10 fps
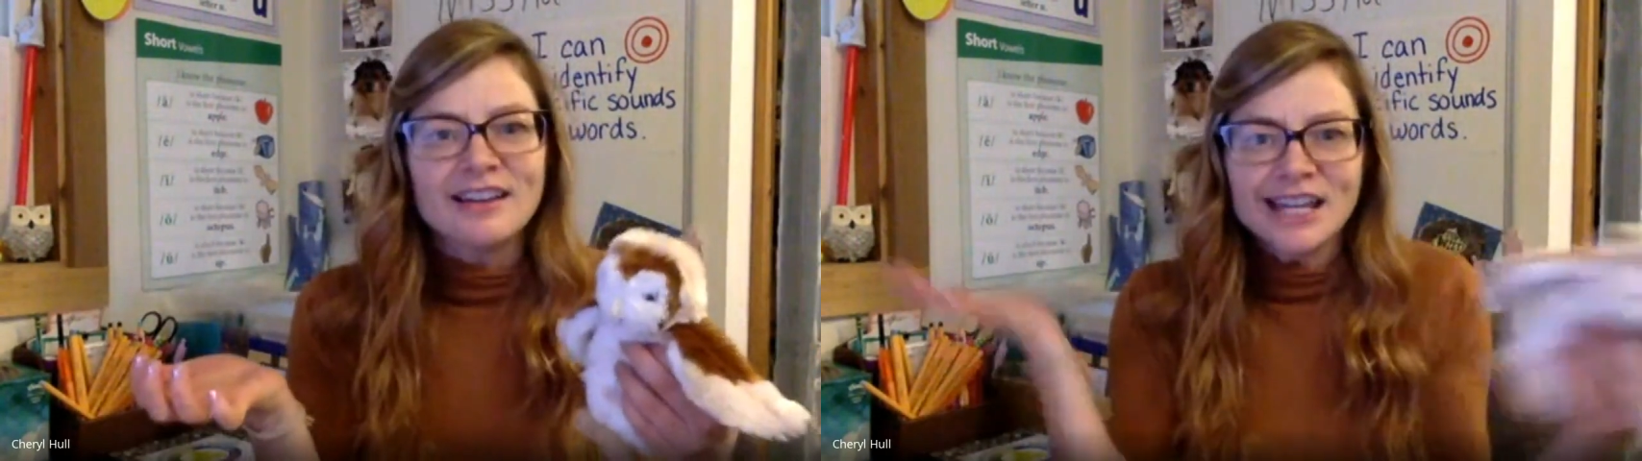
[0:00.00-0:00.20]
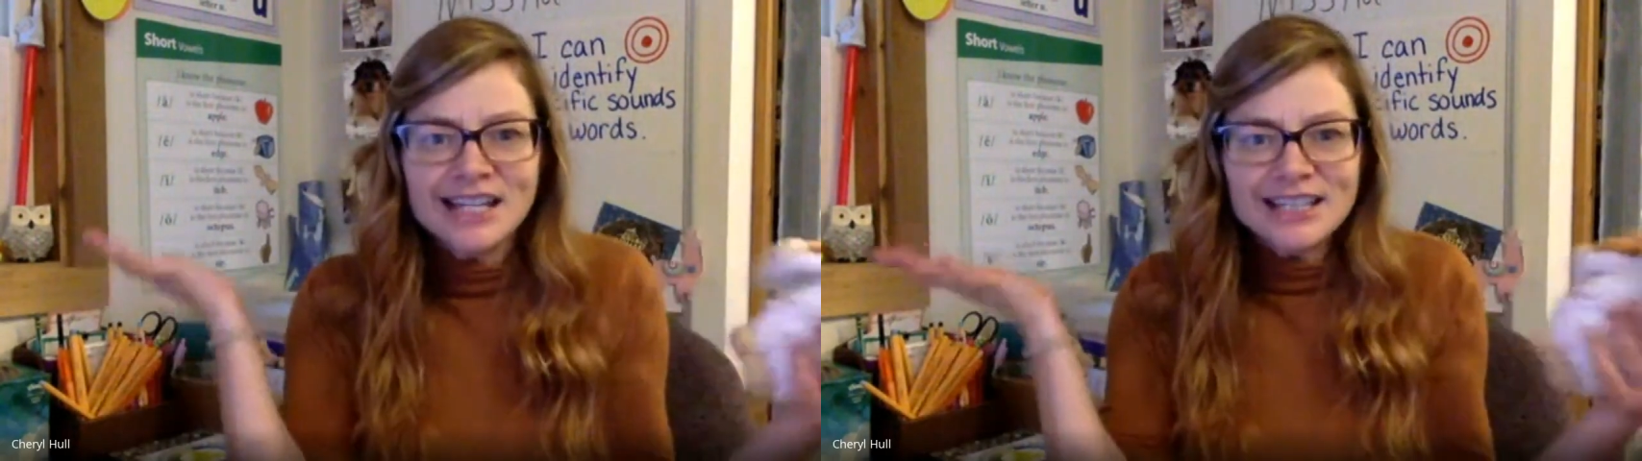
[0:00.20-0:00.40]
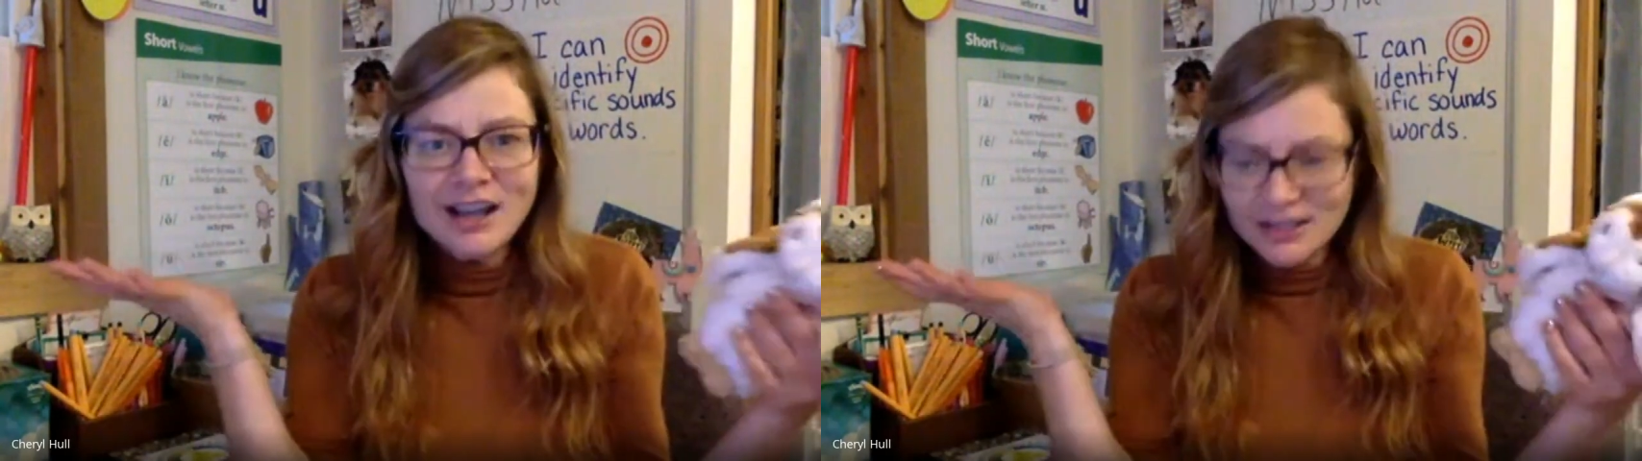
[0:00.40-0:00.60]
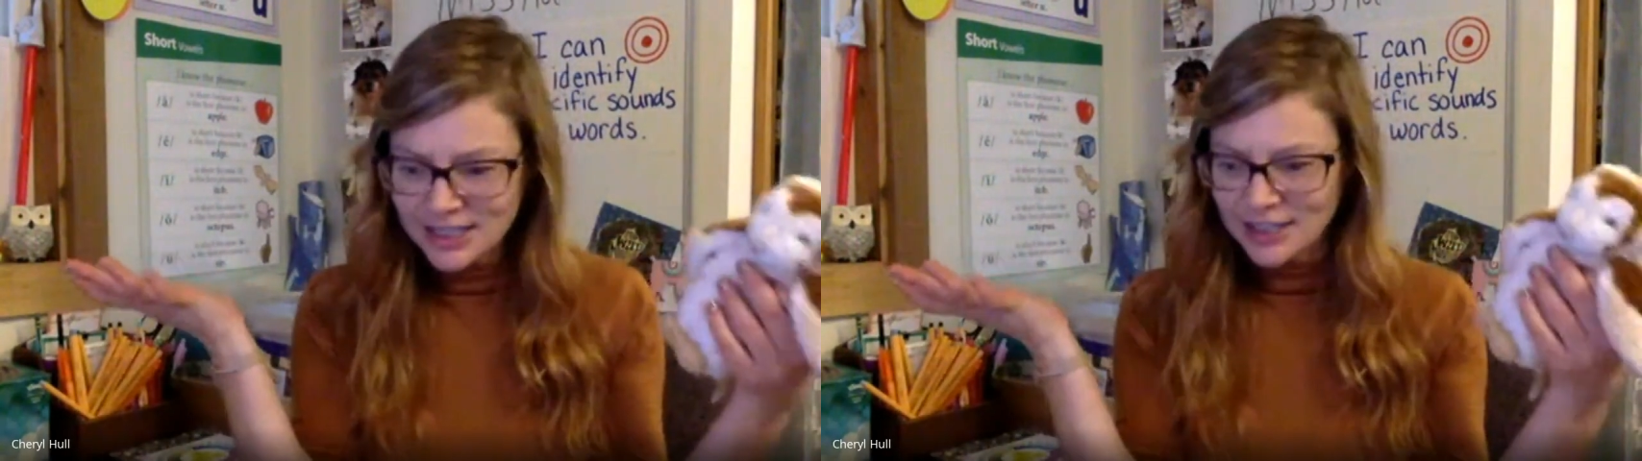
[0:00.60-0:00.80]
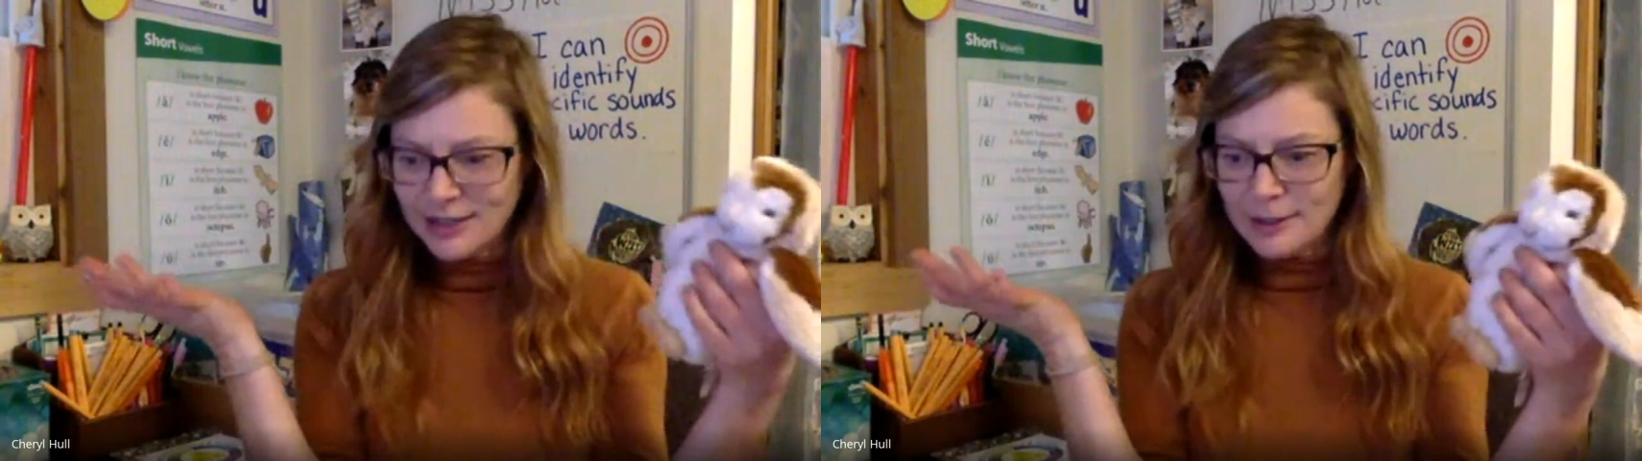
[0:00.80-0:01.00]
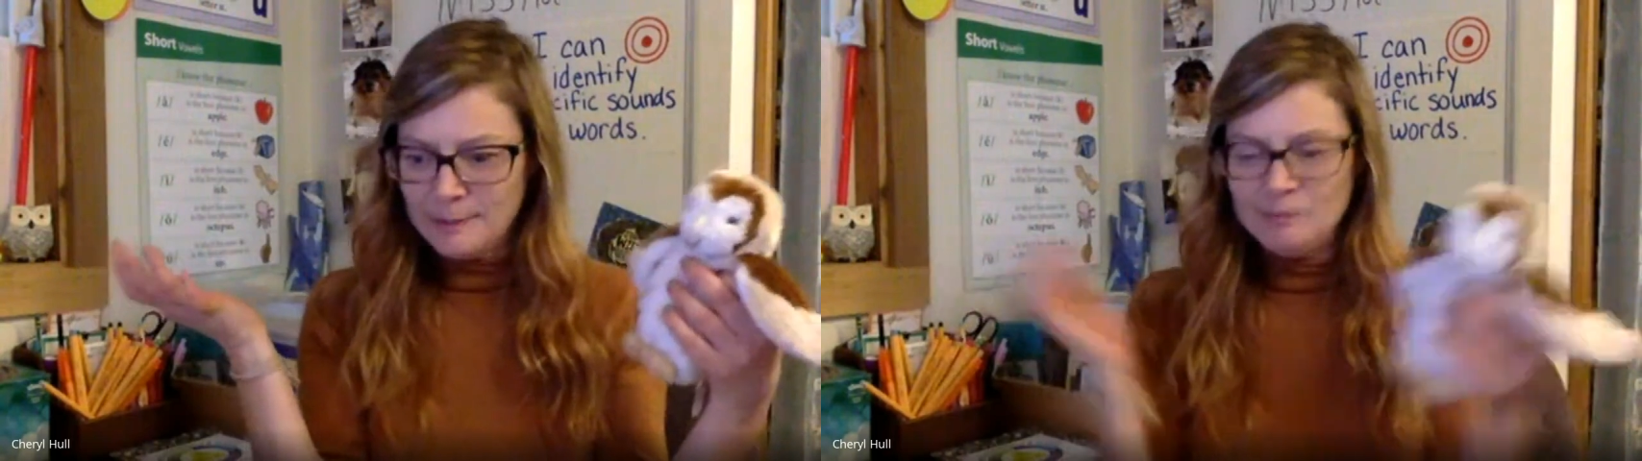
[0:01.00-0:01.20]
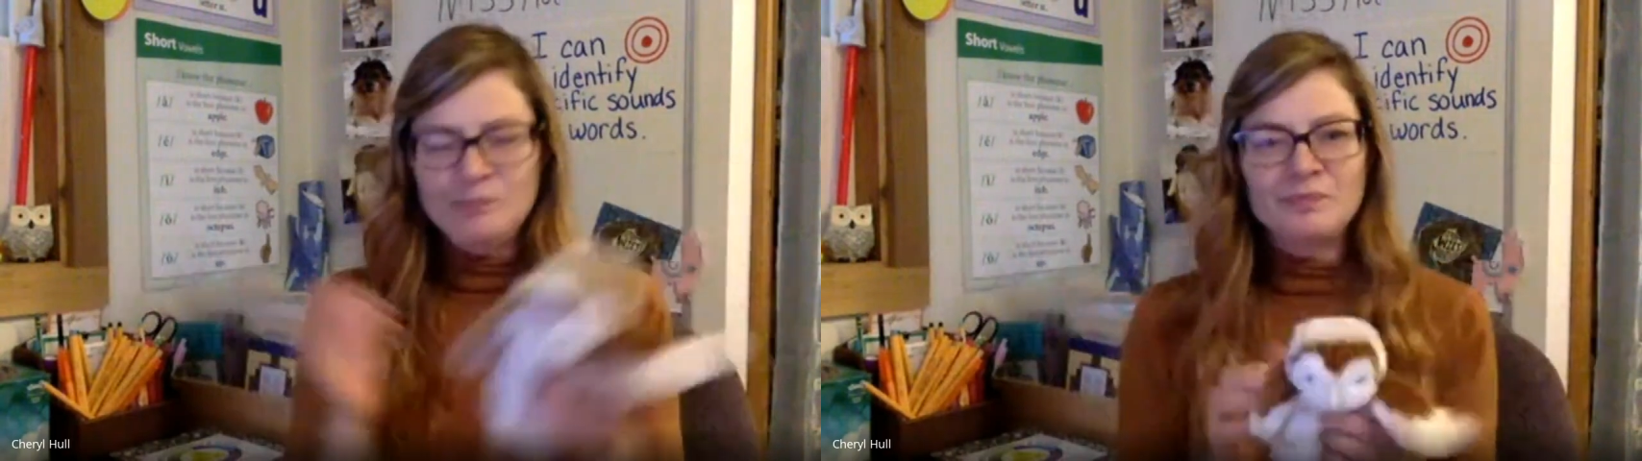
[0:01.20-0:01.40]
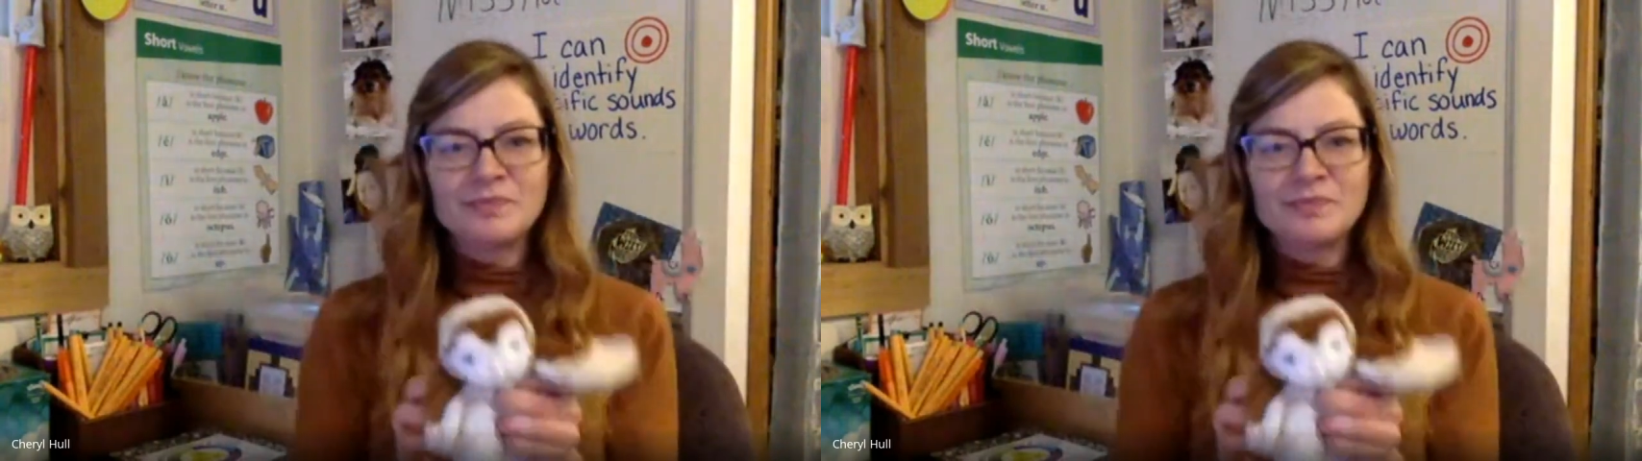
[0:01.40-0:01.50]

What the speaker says: That's awesome.